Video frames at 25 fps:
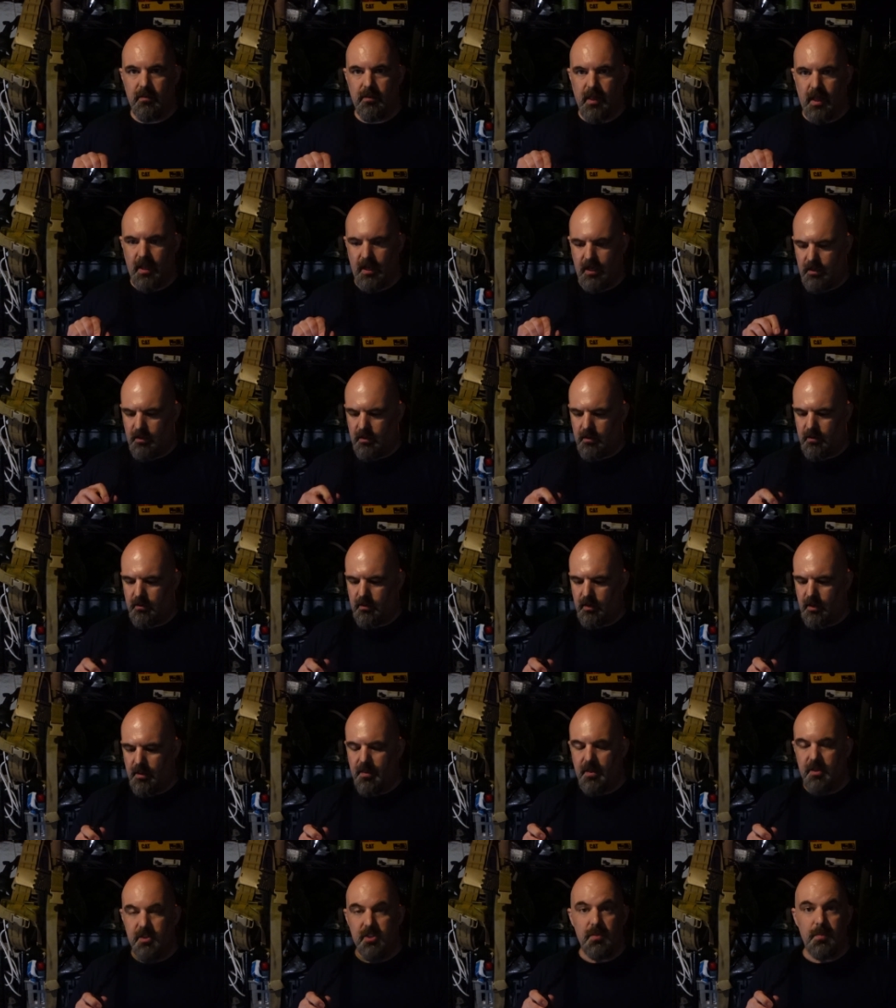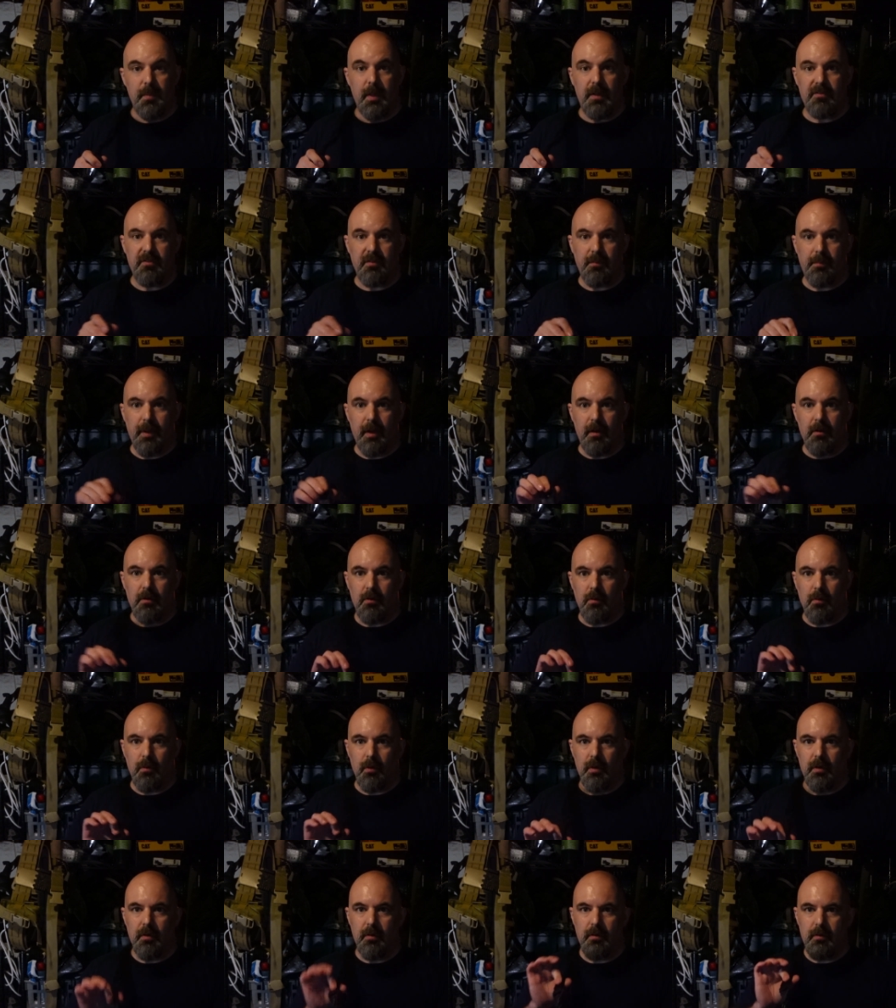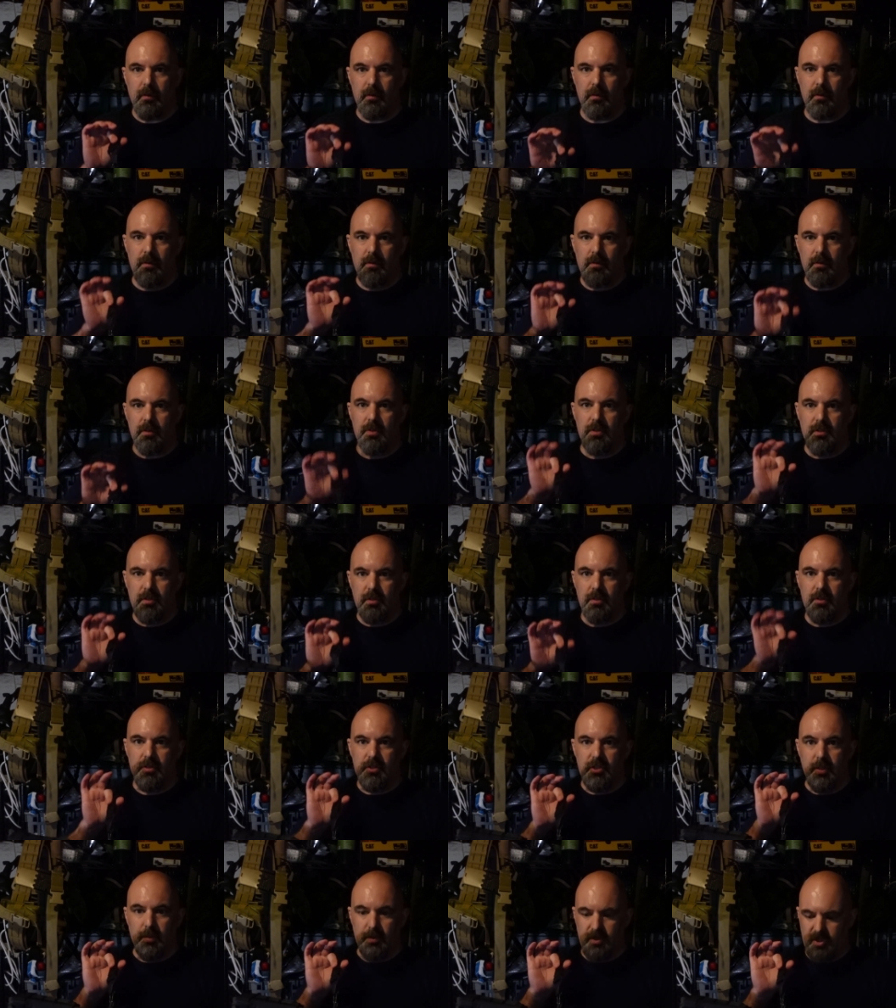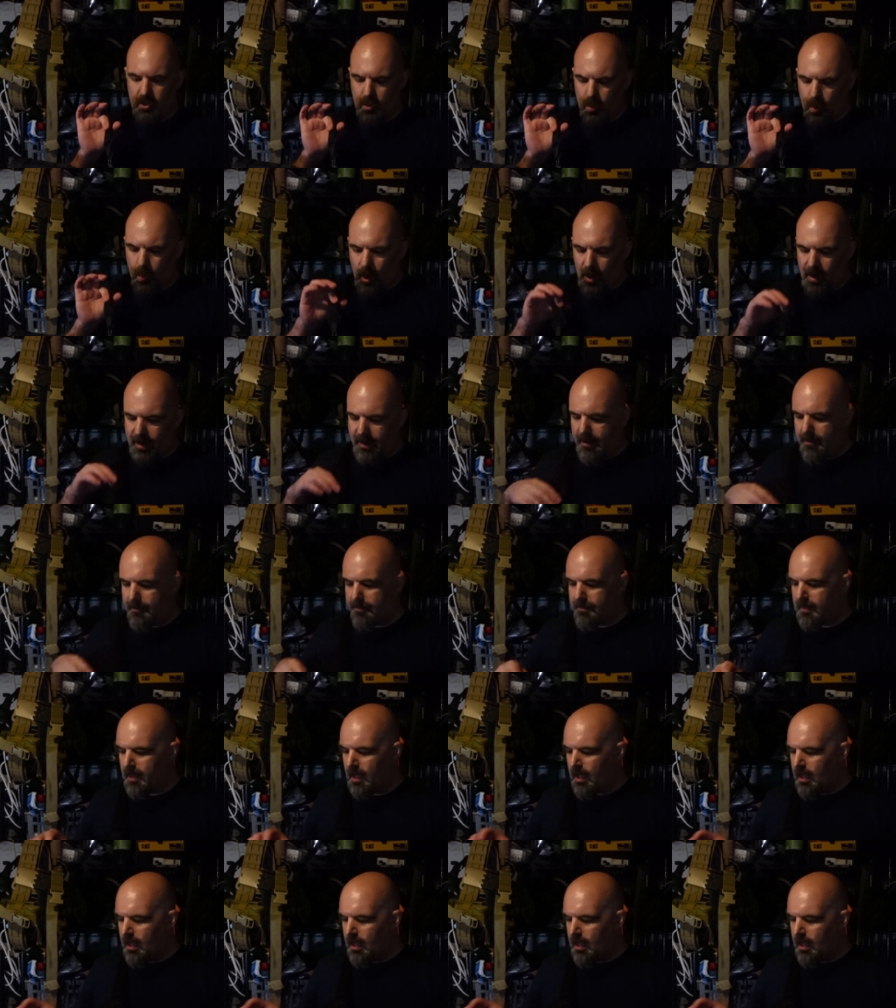and then just mount to paracord so it's quiet.